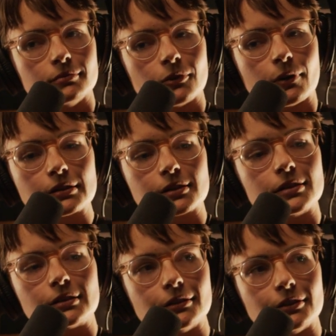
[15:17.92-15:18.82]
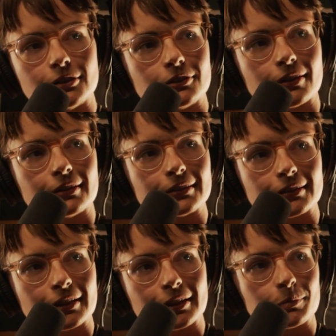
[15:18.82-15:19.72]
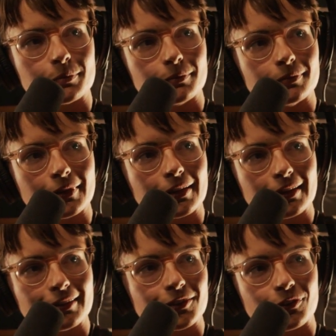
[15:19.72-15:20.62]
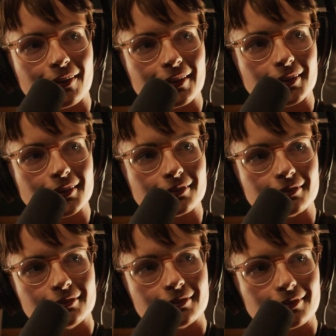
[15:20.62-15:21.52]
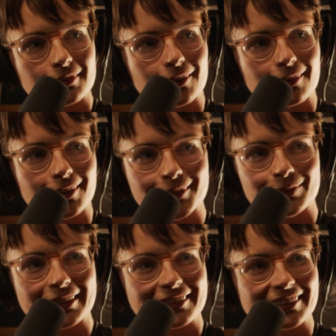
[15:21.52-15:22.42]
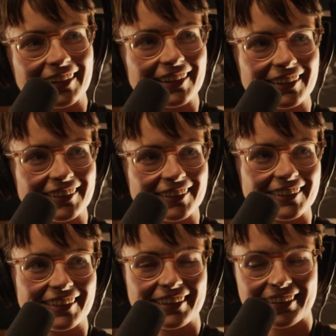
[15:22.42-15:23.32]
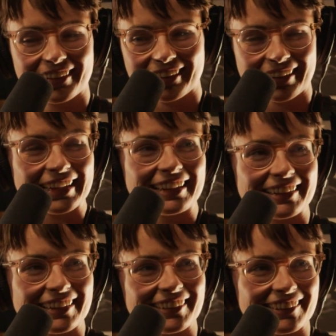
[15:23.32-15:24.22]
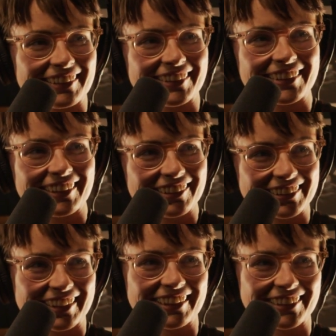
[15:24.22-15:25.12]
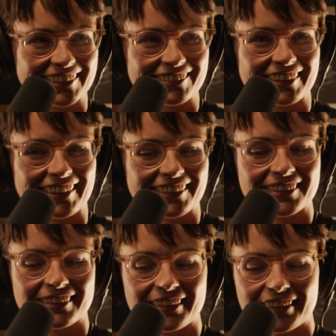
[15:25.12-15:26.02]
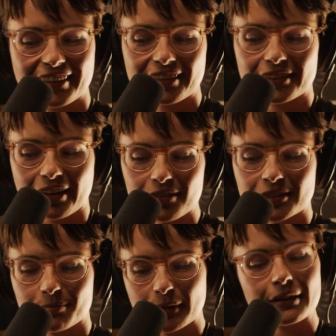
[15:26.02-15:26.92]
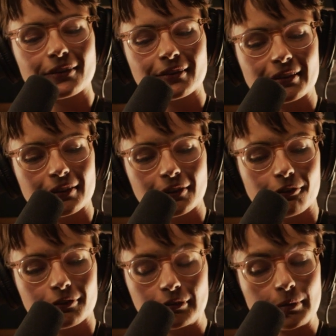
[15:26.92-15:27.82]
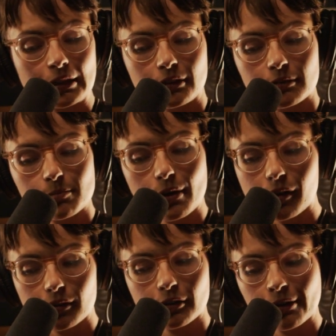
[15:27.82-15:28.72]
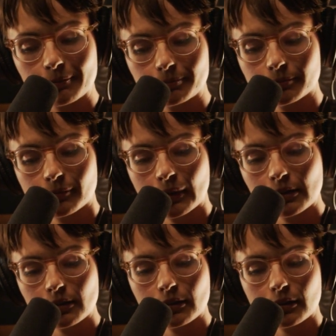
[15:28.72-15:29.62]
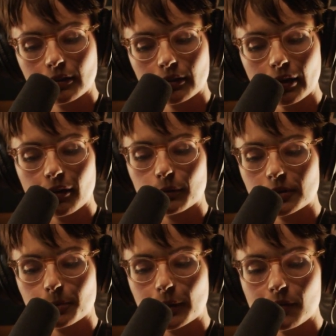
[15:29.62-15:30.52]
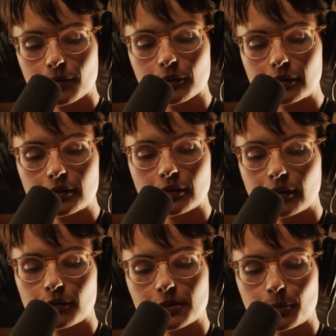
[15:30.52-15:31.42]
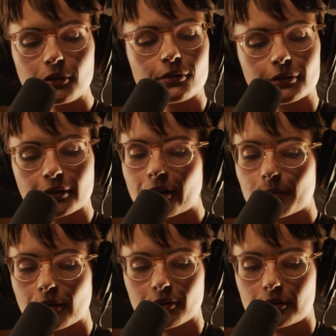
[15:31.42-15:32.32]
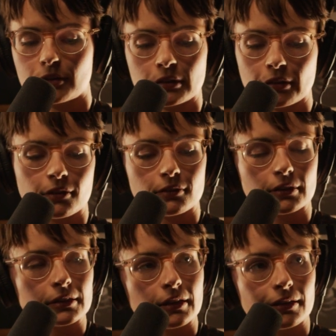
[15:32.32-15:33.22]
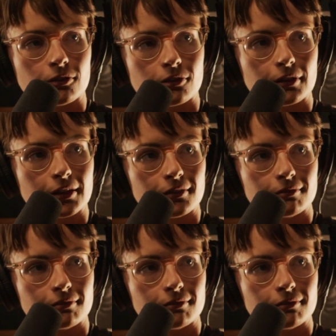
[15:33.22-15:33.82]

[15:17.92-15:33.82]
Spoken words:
whilst still just trying to keep my head straight and go home each night and eat and do those kinds of things. So that was a big learning curve for me. But it was a beautiful time. I got to see a lot of this country.